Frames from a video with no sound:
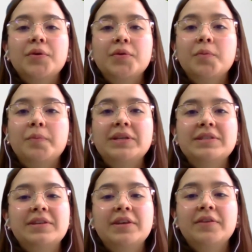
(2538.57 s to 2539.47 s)
do you
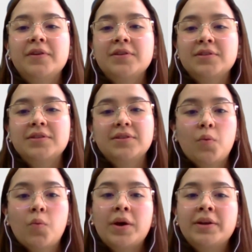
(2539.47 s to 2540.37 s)
please give us
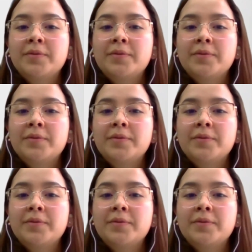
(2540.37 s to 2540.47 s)
one